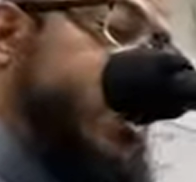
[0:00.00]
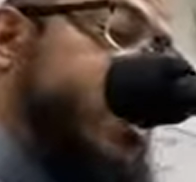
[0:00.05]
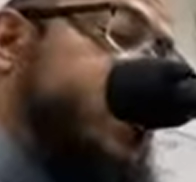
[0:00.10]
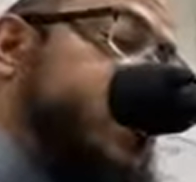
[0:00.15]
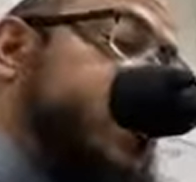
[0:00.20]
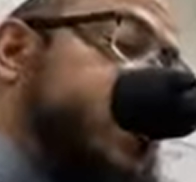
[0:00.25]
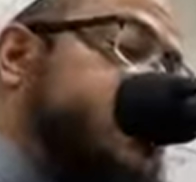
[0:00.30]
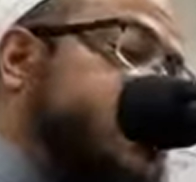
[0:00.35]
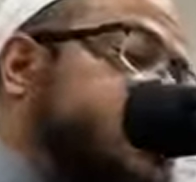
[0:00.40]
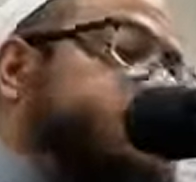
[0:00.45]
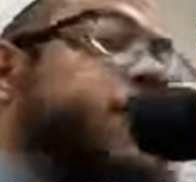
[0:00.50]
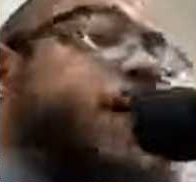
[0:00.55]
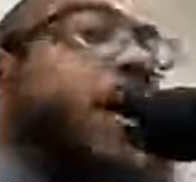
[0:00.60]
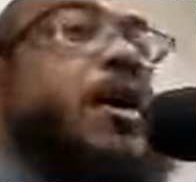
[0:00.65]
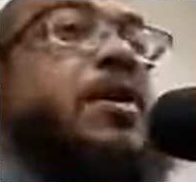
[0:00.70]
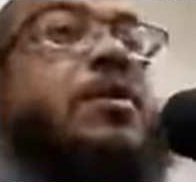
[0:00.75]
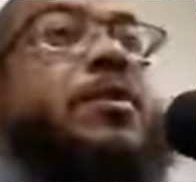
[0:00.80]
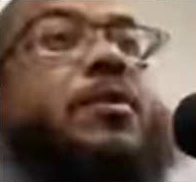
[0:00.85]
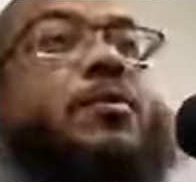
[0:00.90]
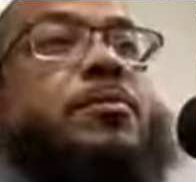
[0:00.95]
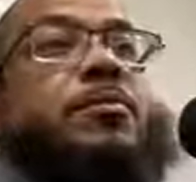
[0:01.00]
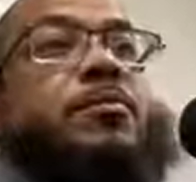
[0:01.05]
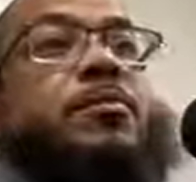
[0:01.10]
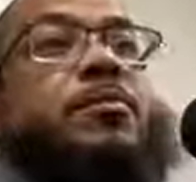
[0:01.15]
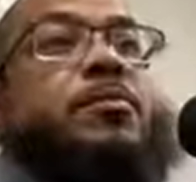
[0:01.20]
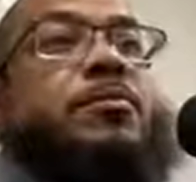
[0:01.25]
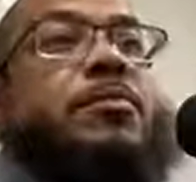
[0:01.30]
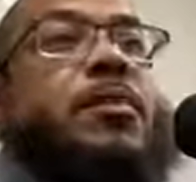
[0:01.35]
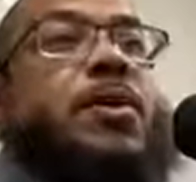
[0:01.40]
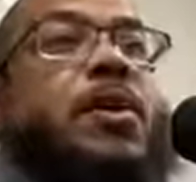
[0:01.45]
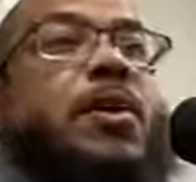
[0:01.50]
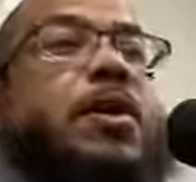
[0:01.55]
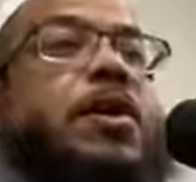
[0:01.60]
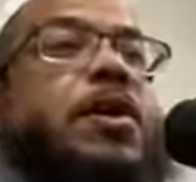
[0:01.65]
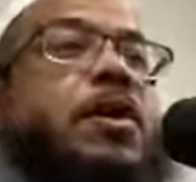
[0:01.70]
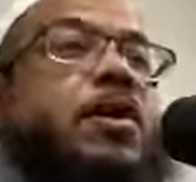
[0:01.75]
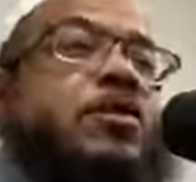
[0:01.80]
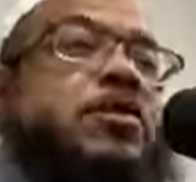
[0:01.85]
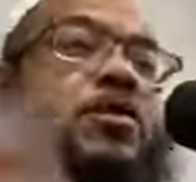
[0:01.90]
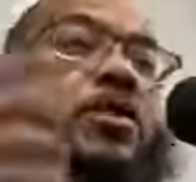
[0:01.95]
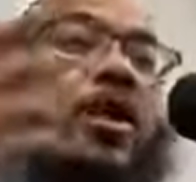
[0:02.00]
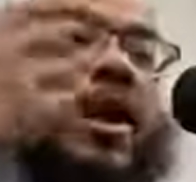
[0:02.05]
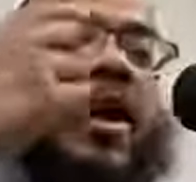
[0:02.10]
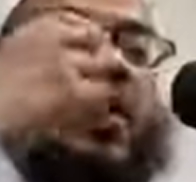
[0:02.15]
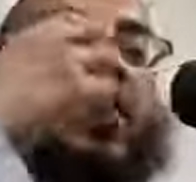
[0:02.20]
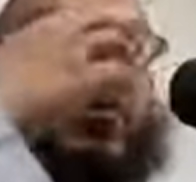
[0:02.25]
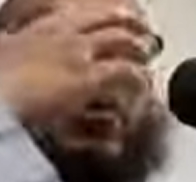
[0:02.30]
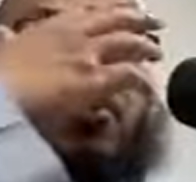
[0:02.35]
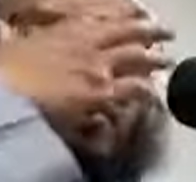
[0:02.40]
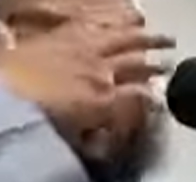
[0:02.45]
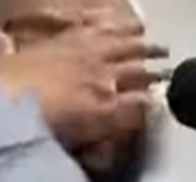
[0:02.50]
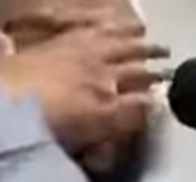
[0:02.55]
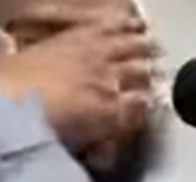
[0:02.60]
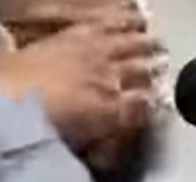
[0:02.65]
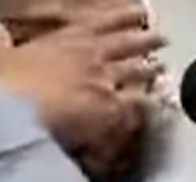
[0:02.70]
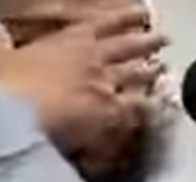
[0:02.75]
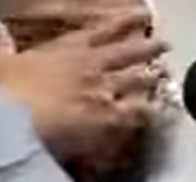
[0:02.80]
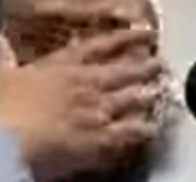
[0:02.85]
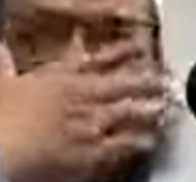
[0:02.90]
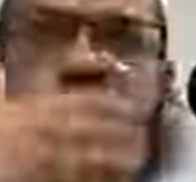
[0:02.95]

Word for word: and went to find him. And so now the prophet,